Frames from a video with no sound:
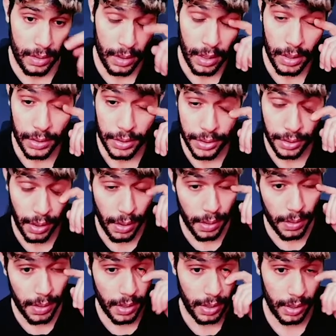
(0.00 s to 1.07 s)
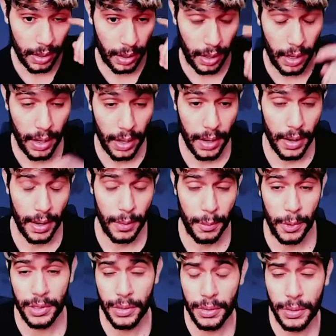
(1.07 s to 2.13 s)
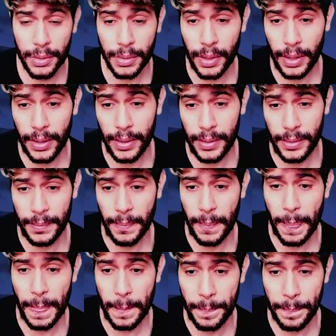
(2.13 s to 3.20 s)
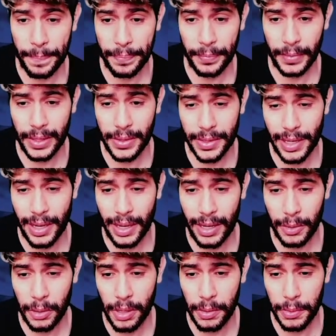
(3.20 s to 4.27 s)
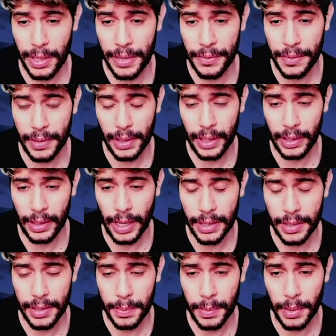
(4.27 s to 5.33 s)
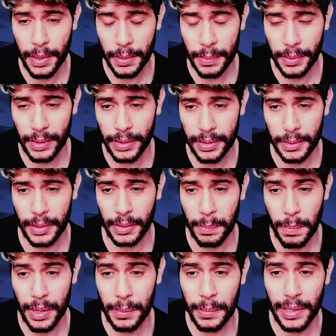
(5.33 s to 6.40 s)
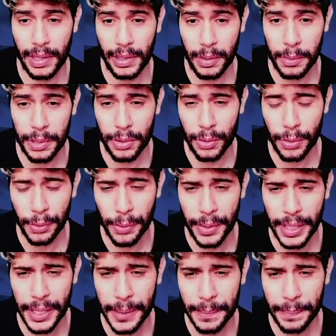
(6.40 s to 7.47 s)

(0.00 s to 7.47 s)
So, what to do? Because I really feel like Nasty Plot, but it might be a little bit too greedy.